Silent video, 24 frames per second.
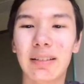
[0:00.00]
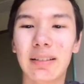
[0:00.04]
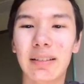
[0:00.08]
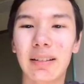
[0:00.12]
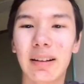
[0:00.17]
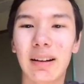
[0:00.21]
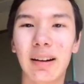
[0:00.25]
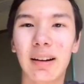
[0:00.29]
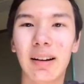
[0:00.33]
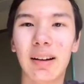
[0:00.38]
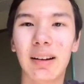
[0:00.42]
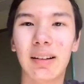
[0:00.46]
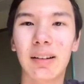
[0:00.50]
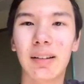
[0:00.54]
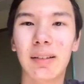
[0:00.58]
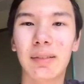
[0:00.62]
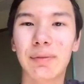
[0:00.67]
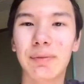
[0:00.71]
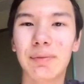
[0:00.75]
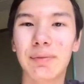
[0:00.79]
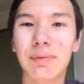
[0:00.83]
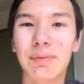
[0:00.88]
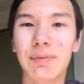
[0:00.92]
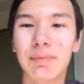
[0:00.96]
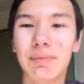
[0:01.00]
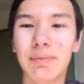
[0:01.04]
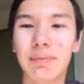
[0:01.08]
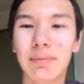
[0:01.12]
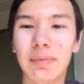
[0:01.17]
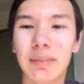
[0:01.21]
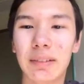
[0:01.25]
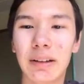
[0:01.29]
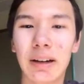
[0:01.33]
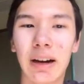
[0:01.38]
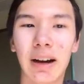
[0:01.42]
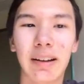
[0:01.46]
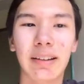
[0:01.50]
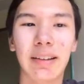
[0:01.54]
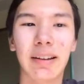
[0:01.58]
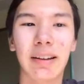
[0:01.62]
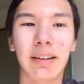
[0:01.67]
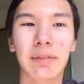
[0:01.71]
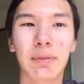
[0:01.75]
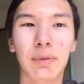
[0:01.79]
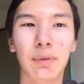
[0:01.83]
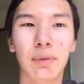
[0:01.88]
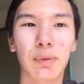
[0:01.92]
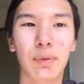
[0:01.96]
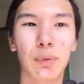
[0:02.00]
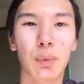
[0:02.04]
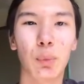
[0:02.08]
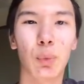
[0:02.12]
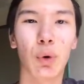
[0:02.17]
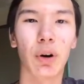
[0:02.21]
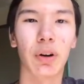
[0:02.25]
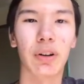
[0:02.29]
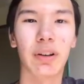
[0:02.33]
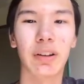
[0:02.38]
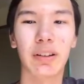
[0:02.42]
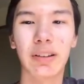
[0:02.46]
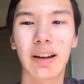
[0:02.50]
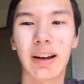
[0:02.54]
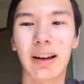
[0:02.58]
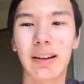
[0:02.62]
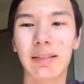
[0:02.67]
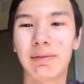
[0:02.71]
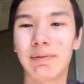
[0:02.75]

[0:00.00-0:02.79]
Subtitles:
gotten it working yet?